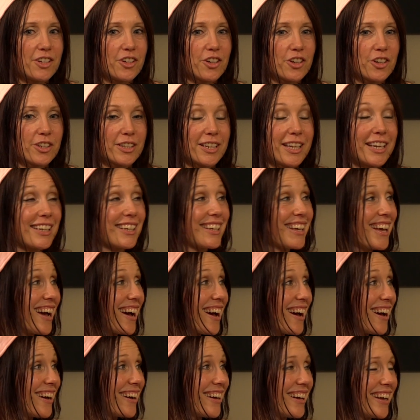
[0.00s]
you're like,
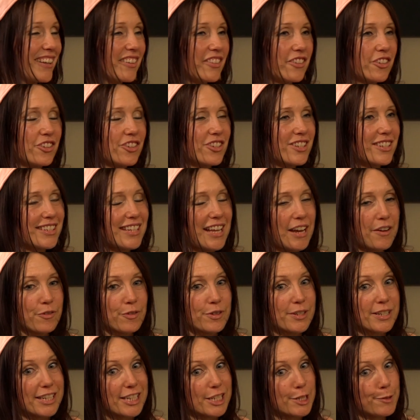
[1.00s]
yeah, and they're just,
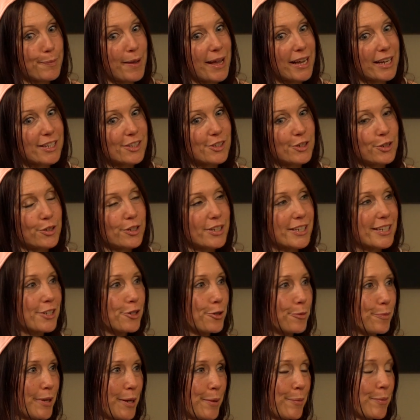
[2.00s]
everyone expects you to
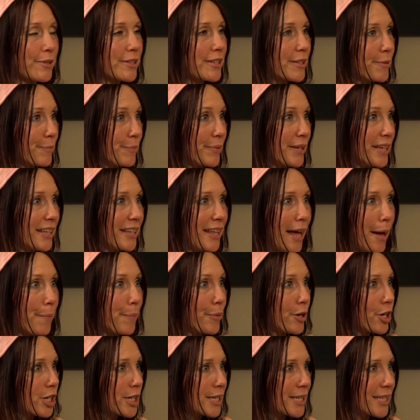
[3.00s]
still be able to be that
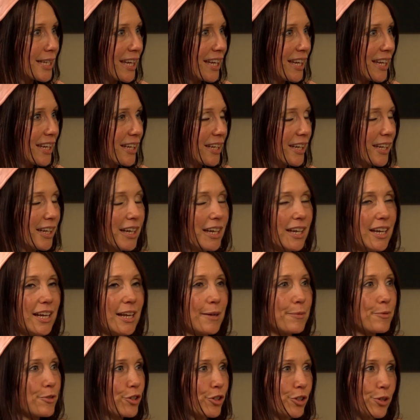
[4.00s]
person.
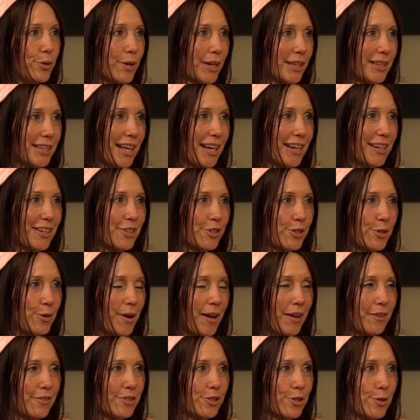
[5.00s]
I'm sure you get that because you
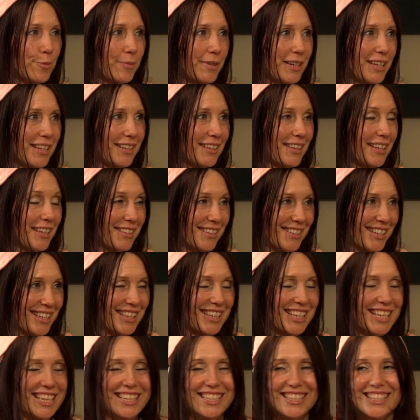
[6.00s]
have so many things like
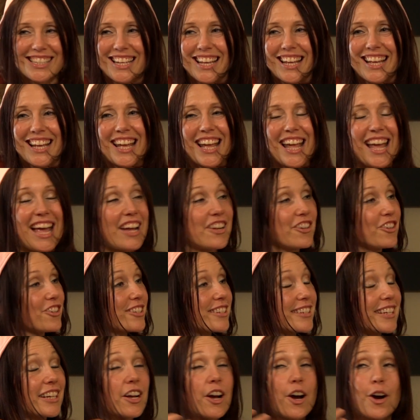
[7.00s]
this. And you're
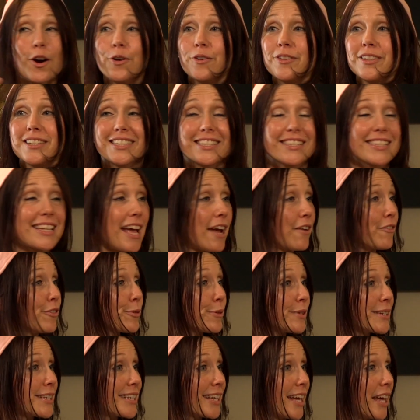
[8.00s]
just like, oh, this is
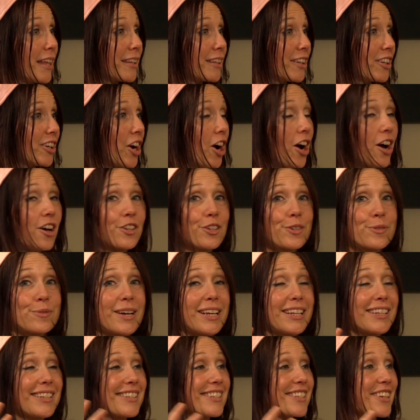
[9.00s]
everyone together all at
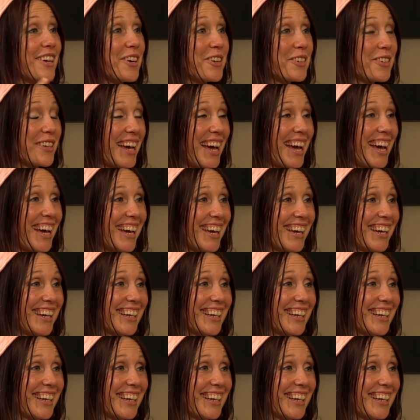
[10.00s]
once. Okay.